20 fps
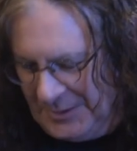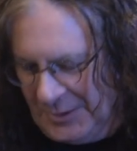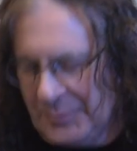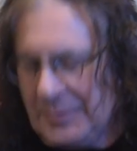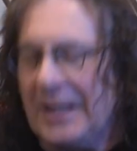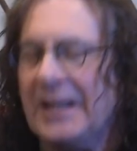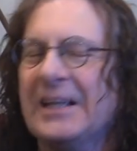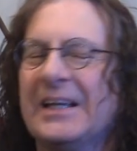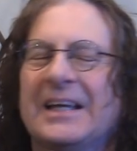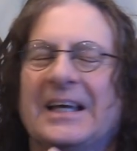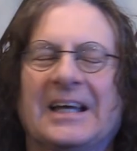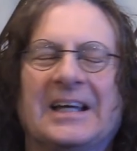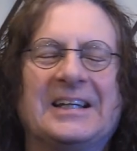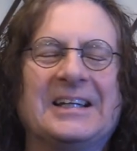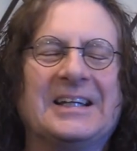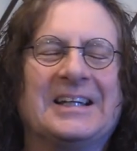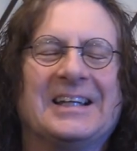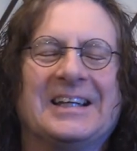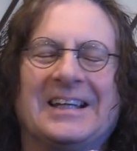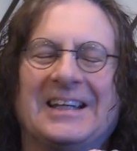tells that,
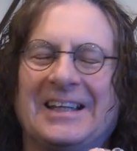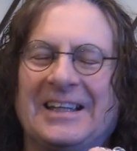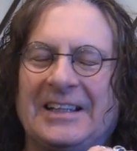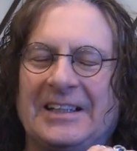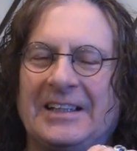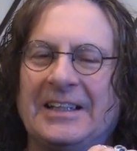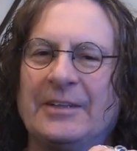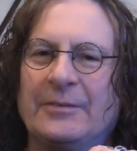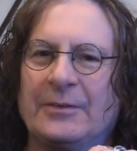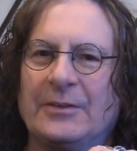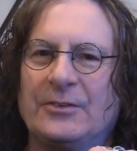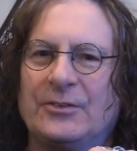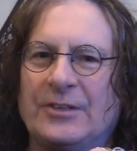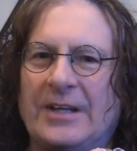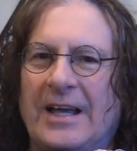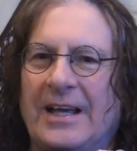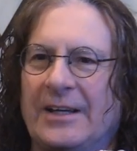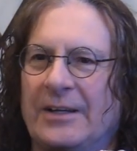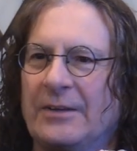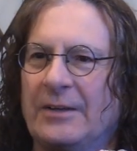and and even
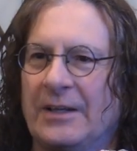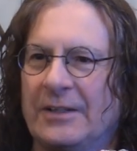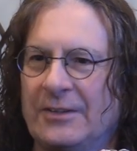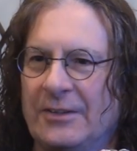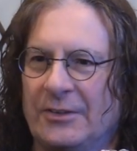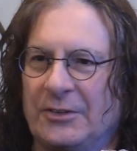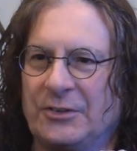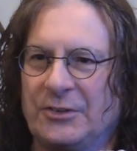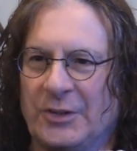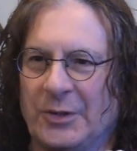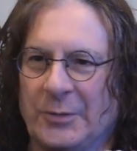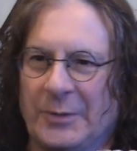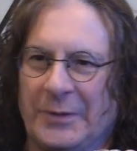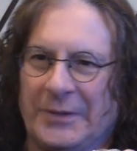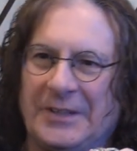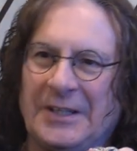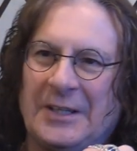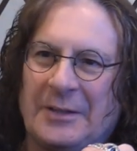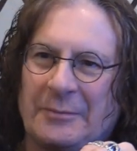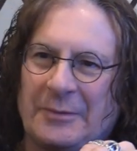Jack. I did a show
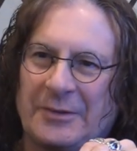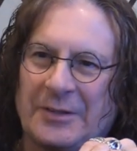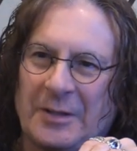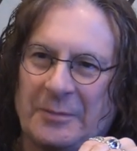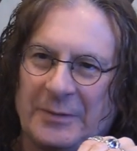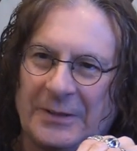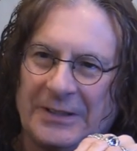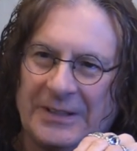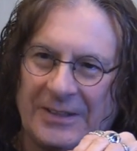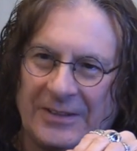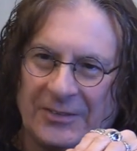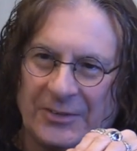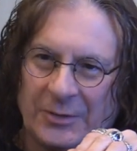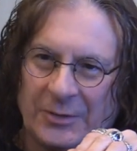with him a couple of years